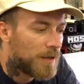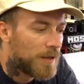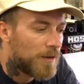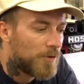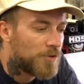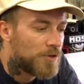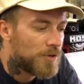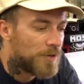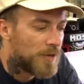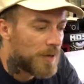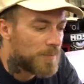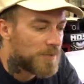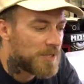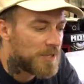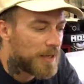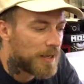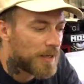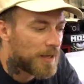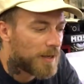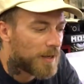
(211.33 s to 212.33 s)
Here's your
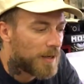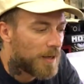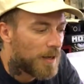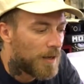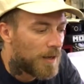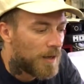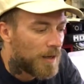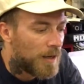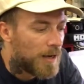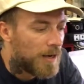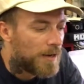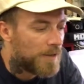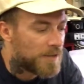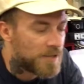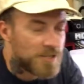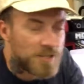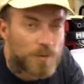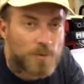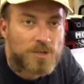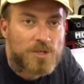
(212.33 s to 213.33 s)
dipstick. And in the
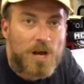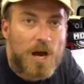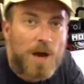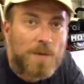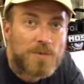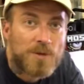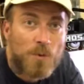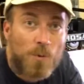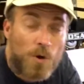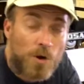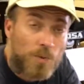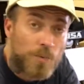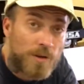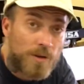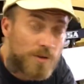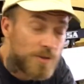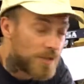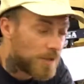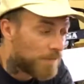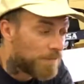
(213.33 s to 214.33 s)
summertime, you want to be
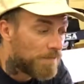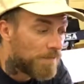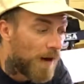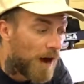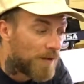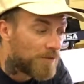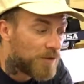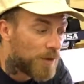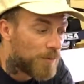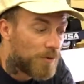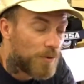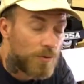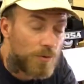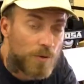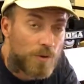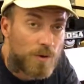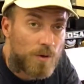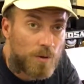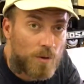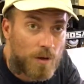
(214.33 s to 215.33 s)
using five W
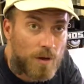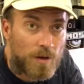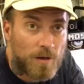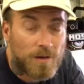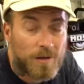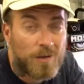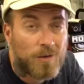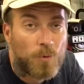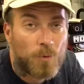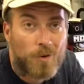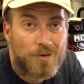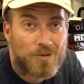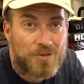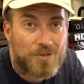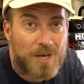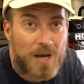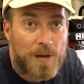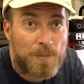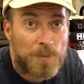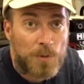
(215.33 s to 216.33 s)
thirty oil. In the
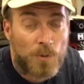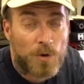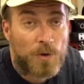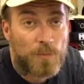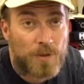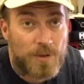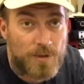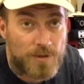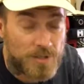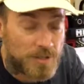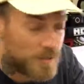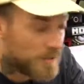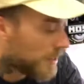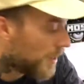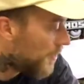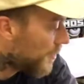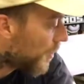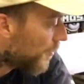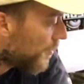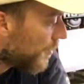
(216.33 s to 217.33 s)
wintertime, you want to be using
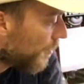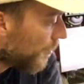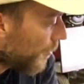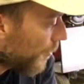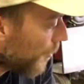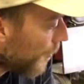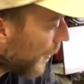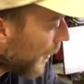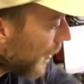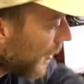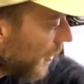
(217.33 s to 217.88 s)
ten W thirty.